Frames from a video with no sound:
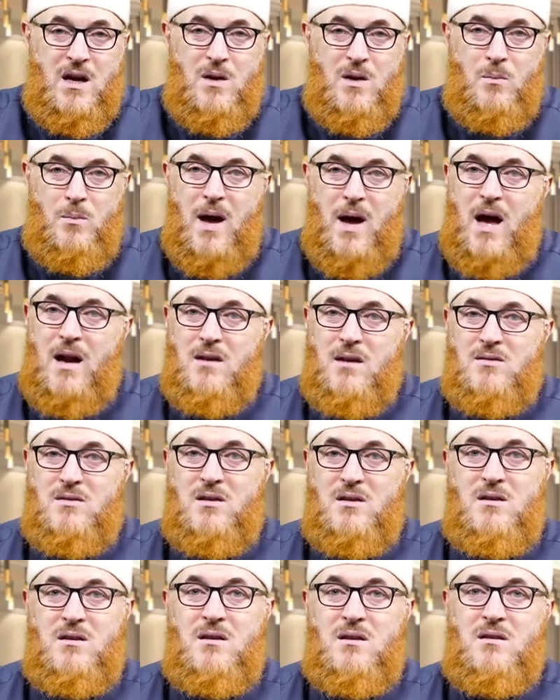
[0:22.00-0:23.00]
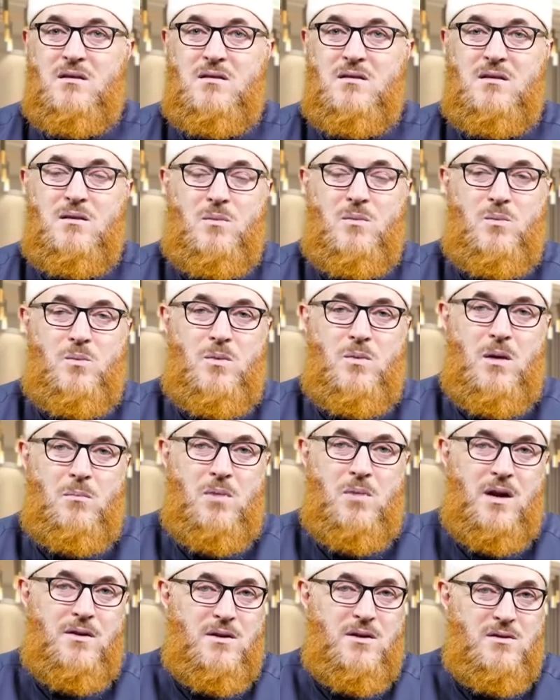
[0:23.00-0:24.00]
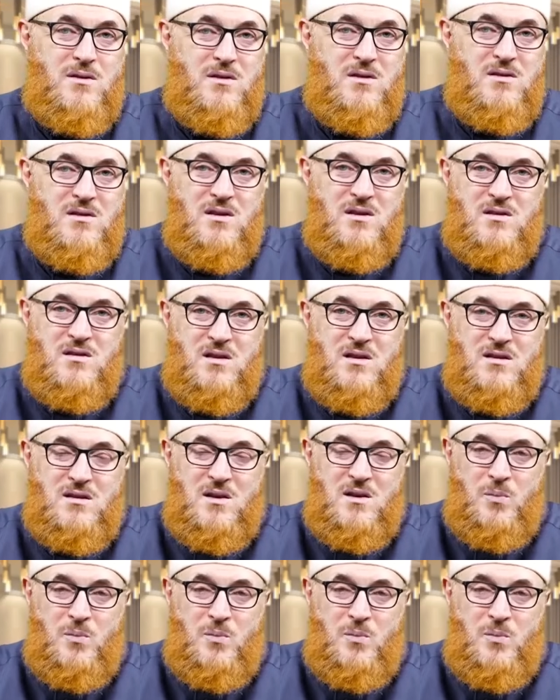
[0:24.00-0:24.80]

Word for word: Palestinians, brothers and sisters